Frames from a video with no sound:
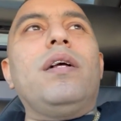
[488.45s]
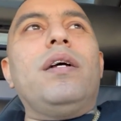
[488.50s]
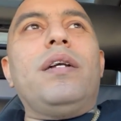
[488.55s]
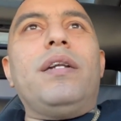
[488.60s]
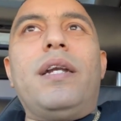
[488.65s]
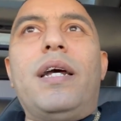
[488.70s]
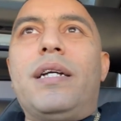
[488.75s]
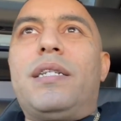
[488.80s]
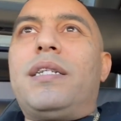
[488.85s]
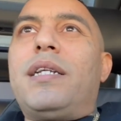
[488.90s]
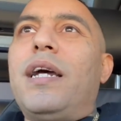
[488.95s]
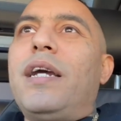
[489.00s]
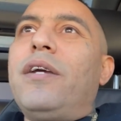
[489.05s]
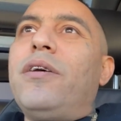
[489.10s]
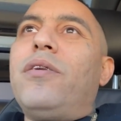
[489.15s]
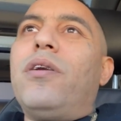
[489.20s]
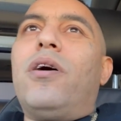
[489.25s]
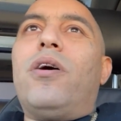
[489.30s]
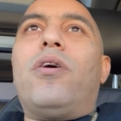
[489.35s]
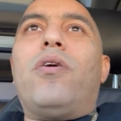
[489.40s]
Next thing you
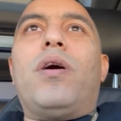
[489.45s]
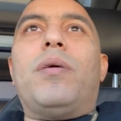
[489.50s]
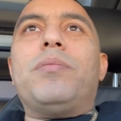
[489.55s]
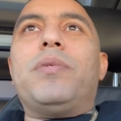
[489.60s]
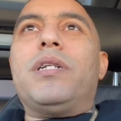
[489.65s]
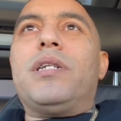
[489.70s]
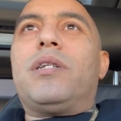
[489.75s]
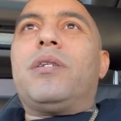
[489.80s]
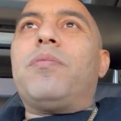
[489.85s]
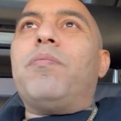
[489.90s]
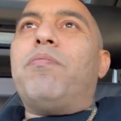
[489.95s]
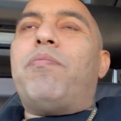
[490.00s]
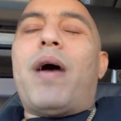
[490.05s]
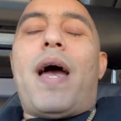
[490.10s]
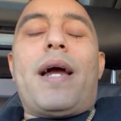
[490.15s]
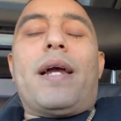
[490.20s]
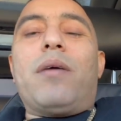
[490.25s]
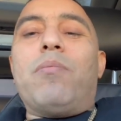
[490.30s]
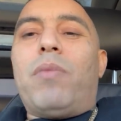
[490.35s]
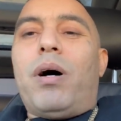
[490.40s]
know, I'm just
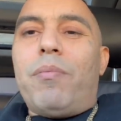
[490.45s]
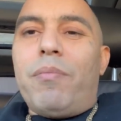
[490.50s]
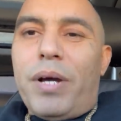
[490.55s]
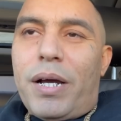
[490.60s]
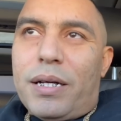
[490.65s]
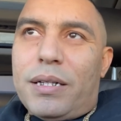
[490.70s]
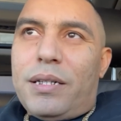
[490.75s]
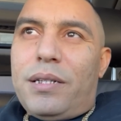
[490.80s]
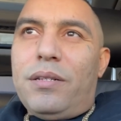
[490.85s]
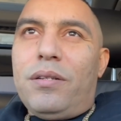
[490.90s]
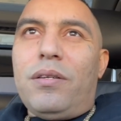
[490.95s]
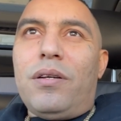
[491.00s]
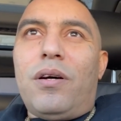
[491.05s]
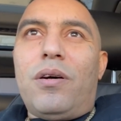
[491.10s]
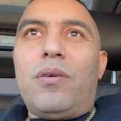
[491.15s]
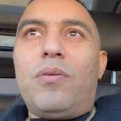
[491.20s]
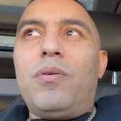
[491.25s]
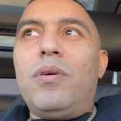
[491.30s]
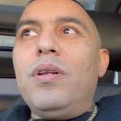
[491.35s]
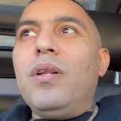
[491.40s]
back in my mess, you
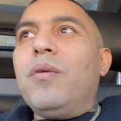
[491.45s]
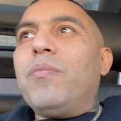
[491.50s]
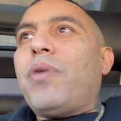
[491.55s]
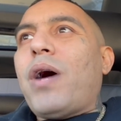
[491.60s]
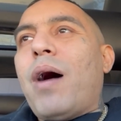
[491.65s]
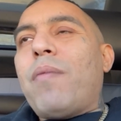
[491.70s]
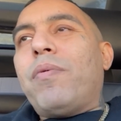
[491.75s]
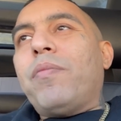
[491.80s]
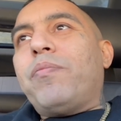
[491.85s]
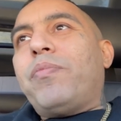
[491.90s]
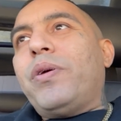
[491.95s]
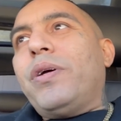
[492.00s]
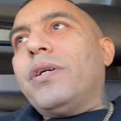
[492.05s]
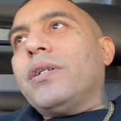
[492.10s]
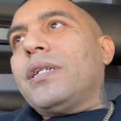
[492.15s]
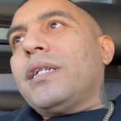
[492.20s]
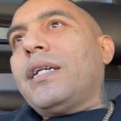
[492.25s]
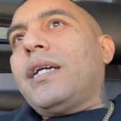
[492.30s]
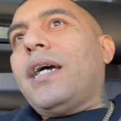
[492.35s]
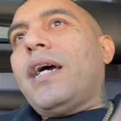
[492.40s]
know, popping
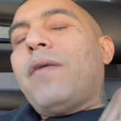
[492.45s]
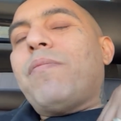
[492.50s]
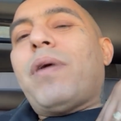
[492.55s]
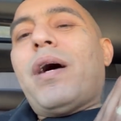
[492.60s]
pills again.